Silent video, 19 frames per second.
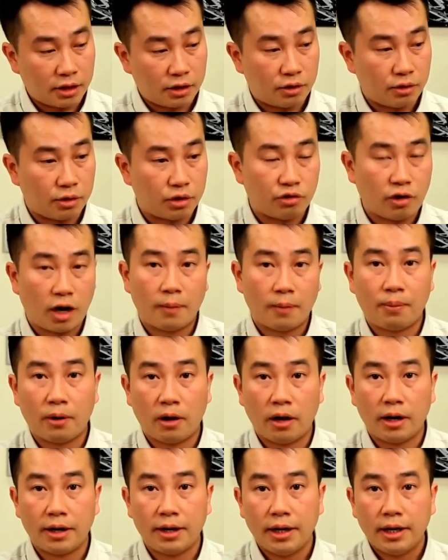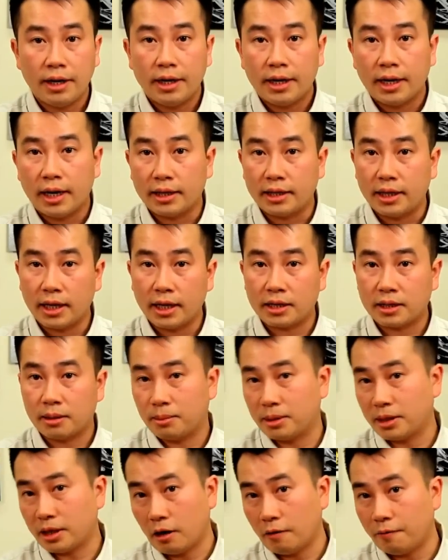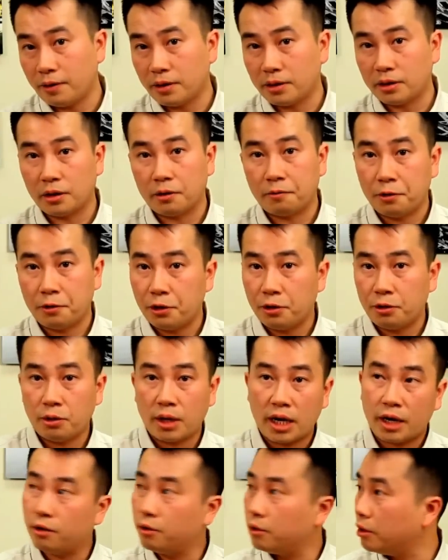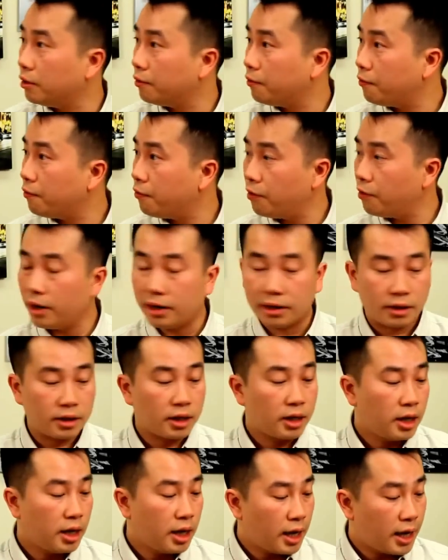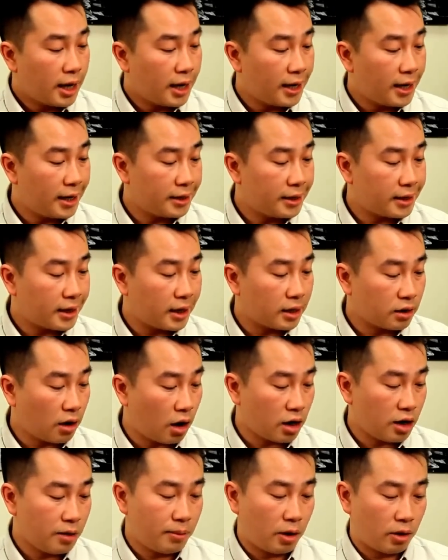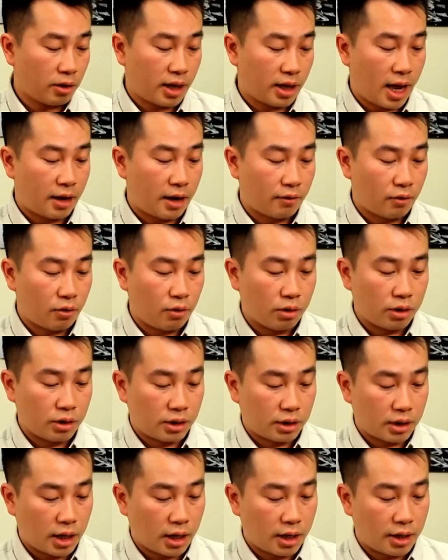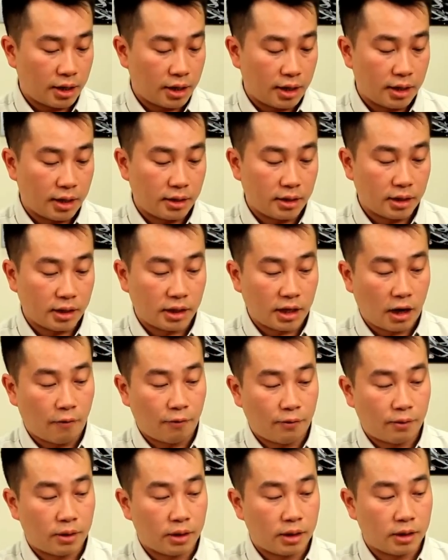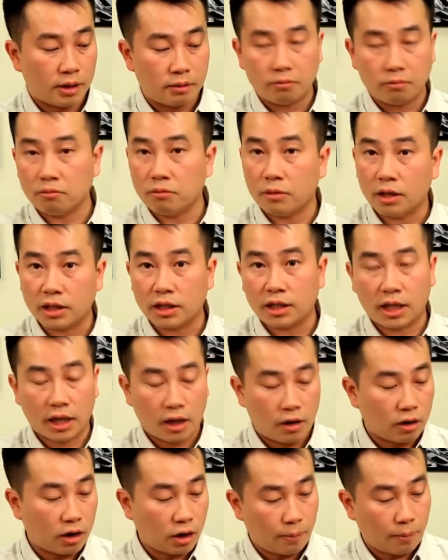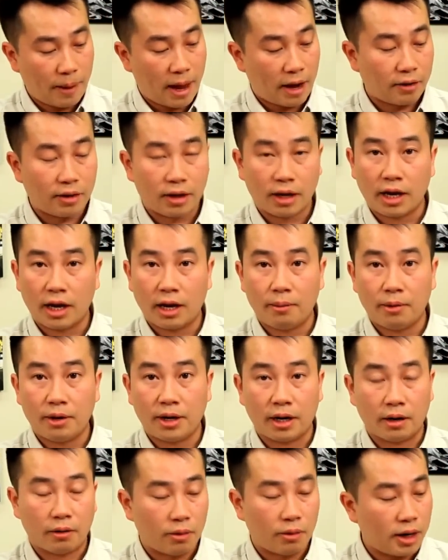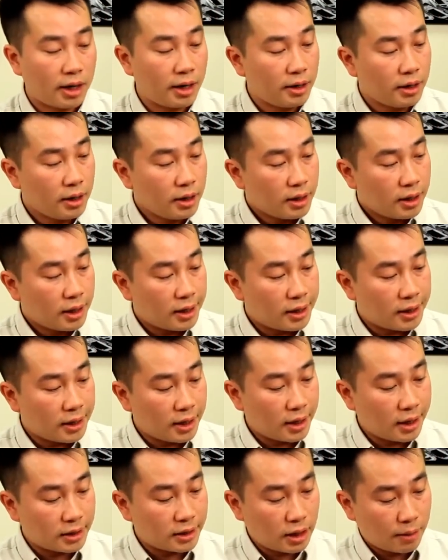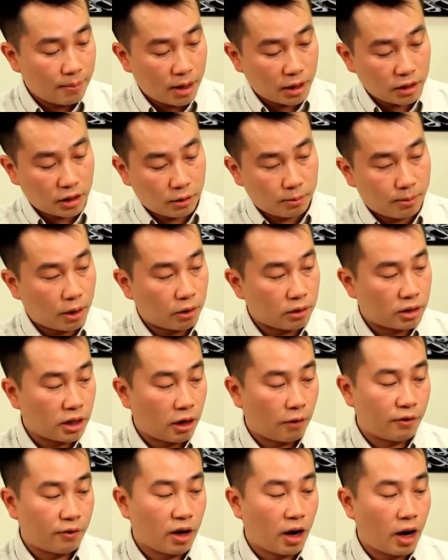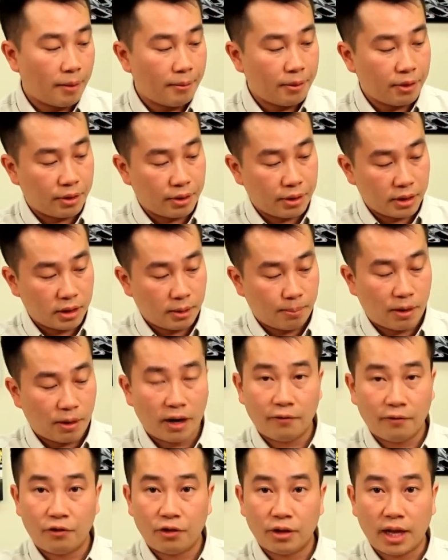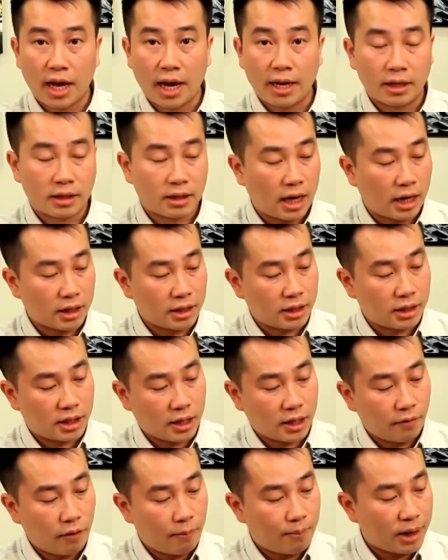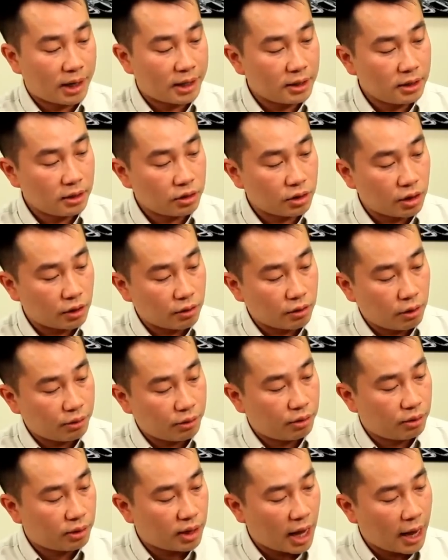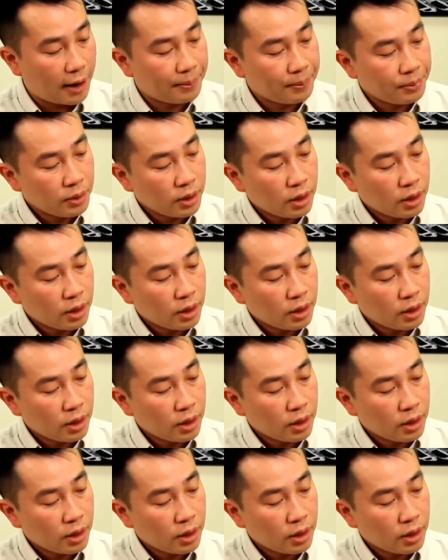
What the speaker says: this to a tripod and take some selfies of you and or a friend. And talking about that, of course, there is a let's take a look at the back of the camera now, right? As I mentioned about self-timer, there is a button for that. There's actually several buttons, so I'll go through that.